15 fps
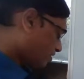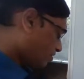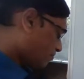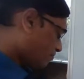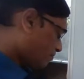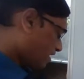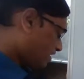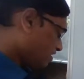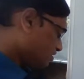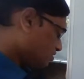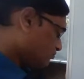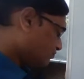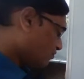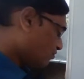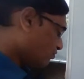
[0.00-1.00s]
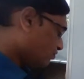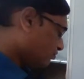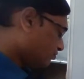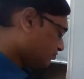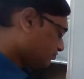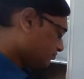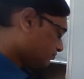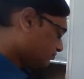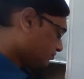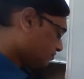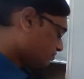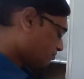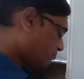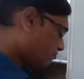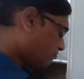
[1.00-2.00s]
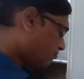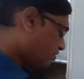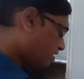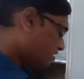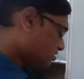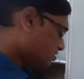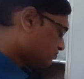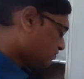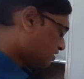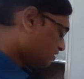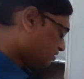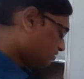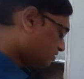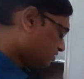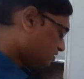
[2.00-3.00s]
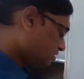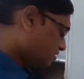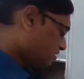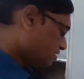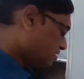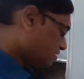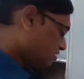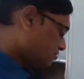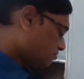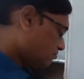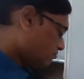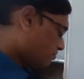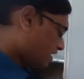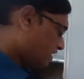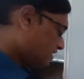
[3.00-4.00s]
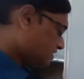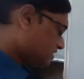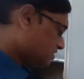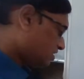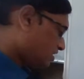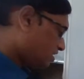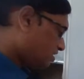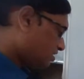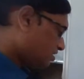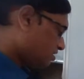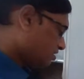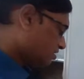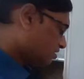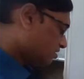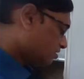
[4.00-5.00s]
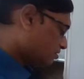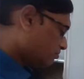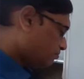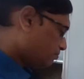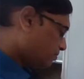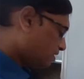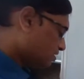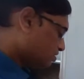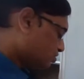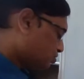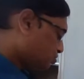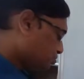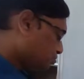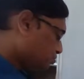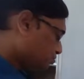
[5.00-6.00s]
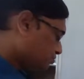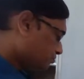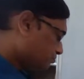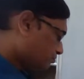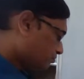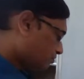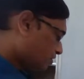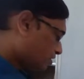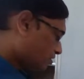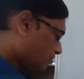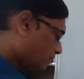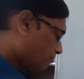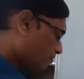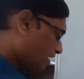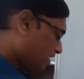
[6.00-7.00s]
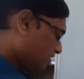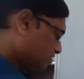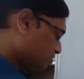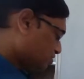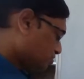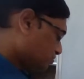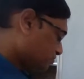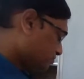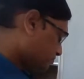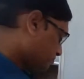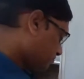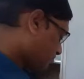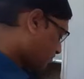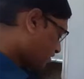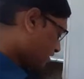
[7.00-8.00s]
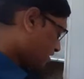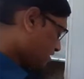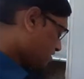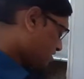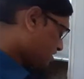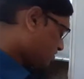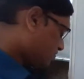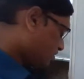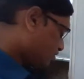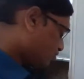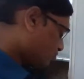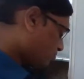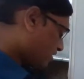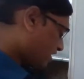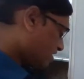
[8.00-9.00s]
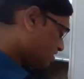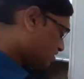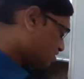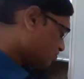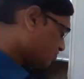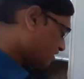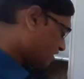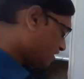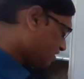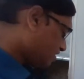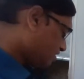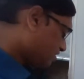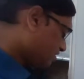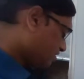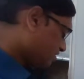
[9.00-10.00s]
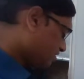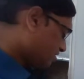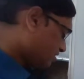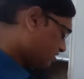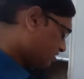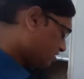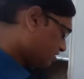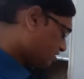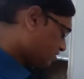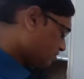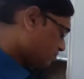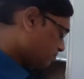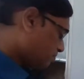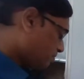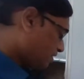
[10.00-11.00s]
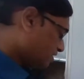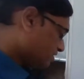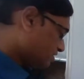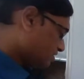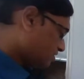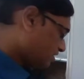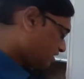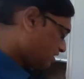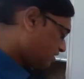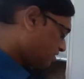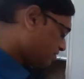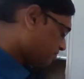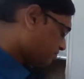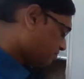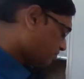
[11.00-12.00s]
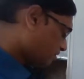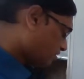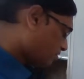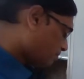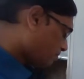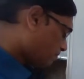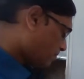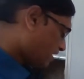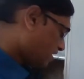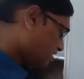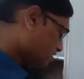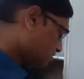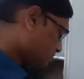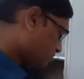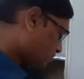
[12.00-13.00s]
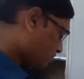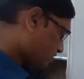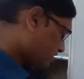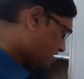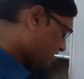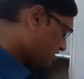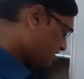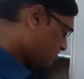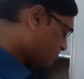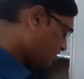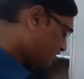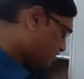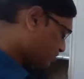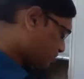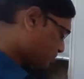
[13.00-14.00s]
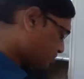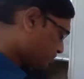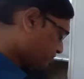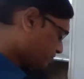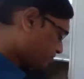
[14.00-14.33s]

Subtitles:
minus 4 minus 1 minus 3 plus 2 minus 2 is equal to minus 12 plus 3 minus 4 is equal to